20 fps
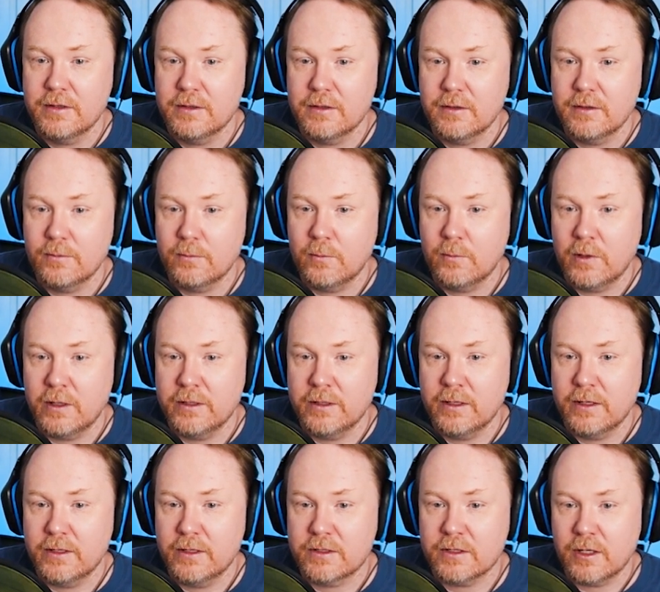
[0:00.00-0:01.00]

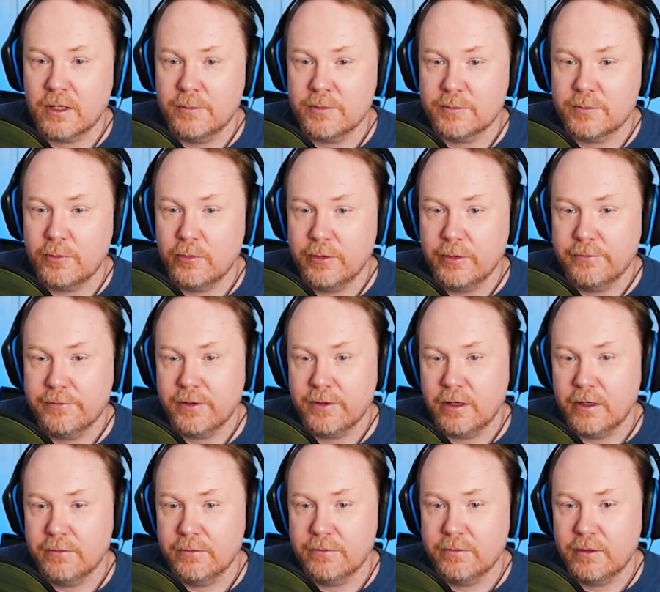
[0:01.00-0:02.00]
1 times
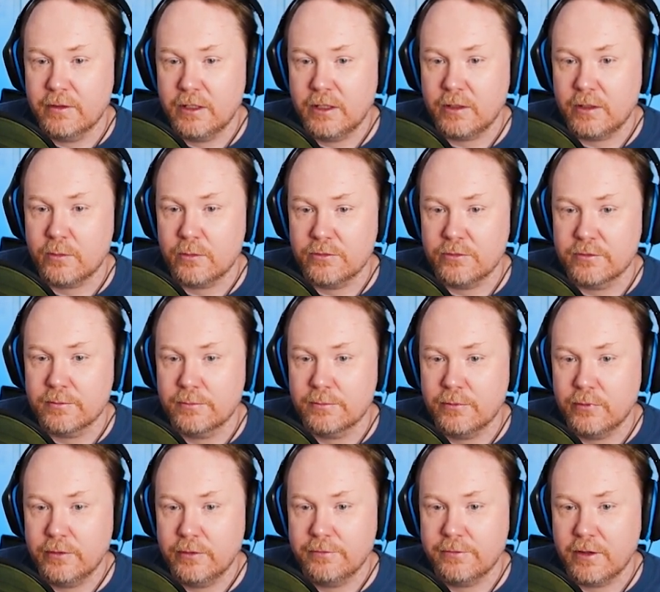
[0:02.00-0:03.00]
0.5 equals
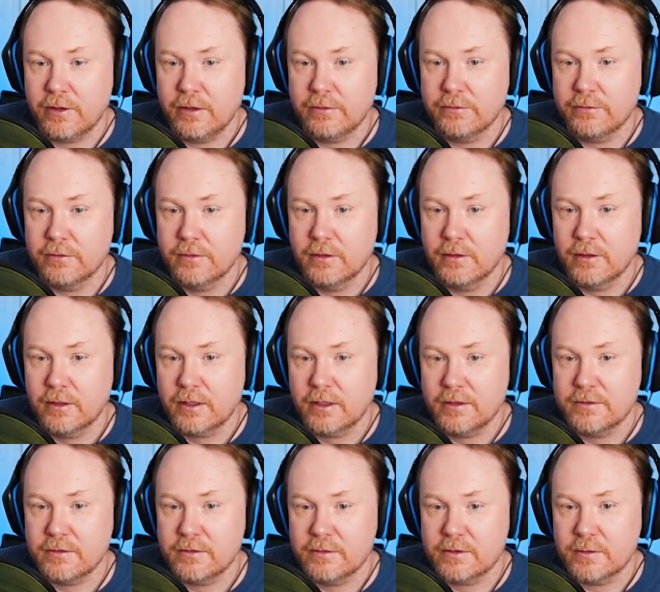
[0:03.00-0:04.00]
0.5. Okay,
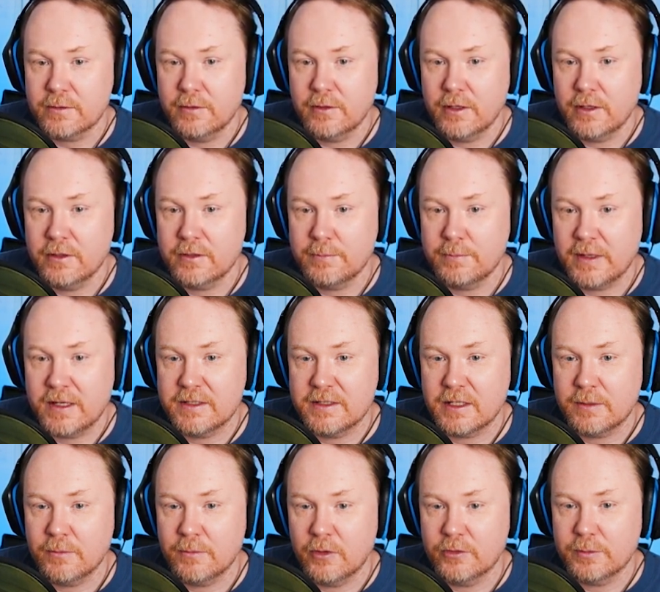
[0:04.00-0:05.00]
so it's
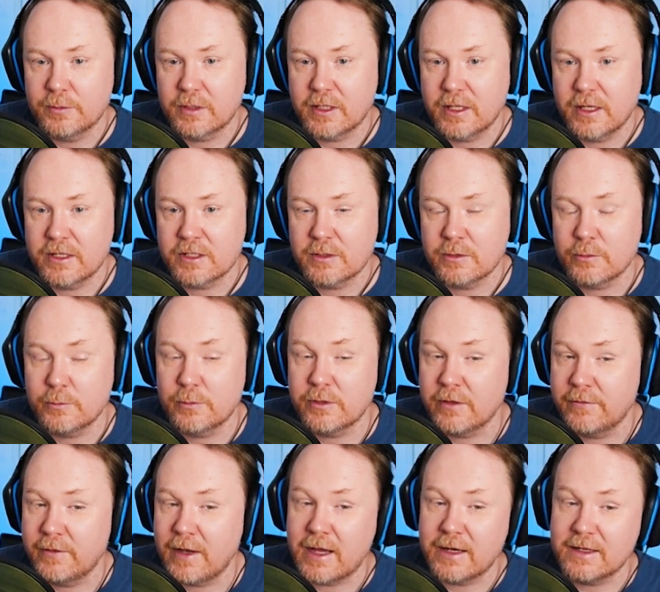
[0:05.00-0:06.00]
basic multiplication. So we've
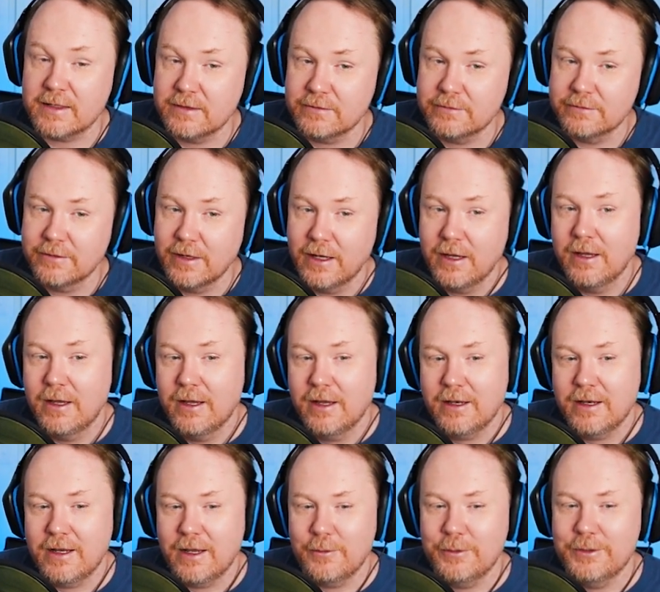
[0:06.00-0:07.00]
done additive,
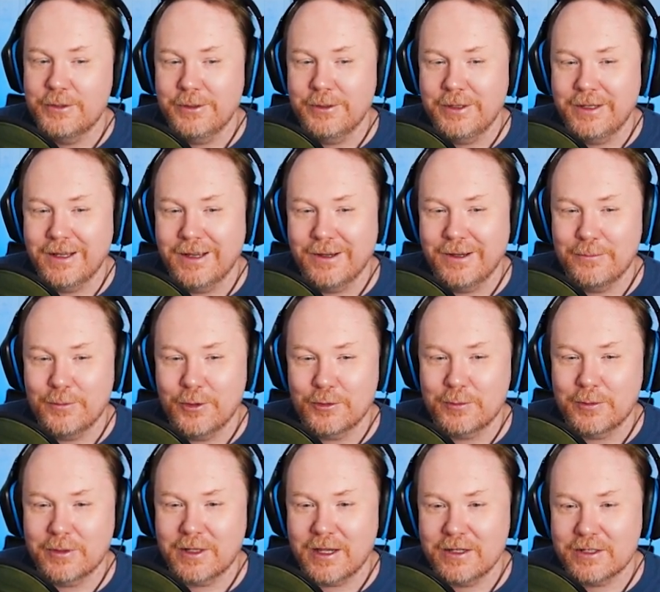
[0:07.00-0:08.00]
now we're doing
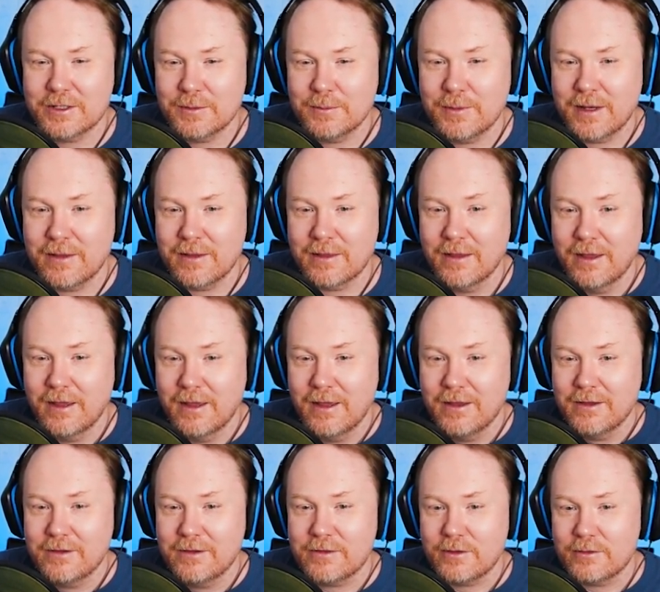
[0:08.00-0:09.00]
multiplication math.
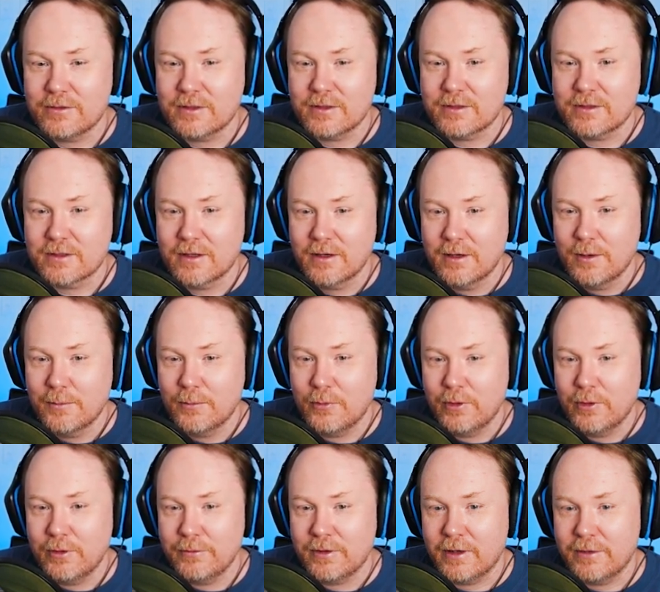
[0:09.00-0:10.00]
So it's just
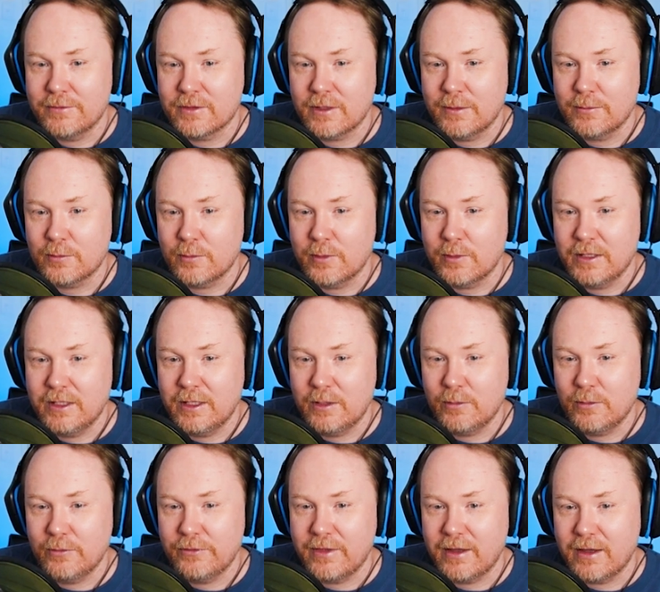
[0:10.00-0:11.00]
0.5 times 1
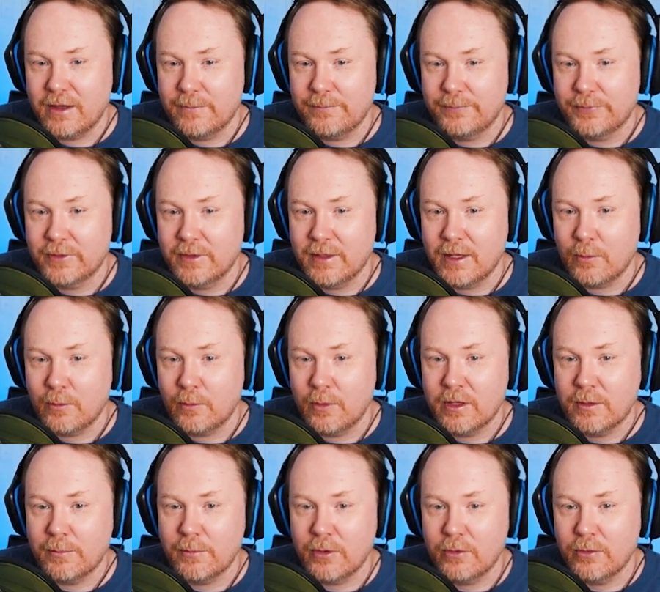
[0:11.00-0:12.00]
equals that. Now when
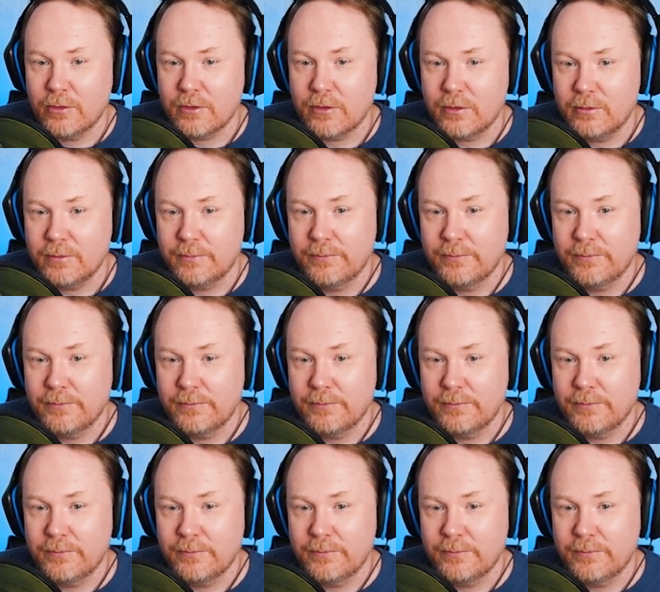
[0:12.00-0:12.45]
they're both on,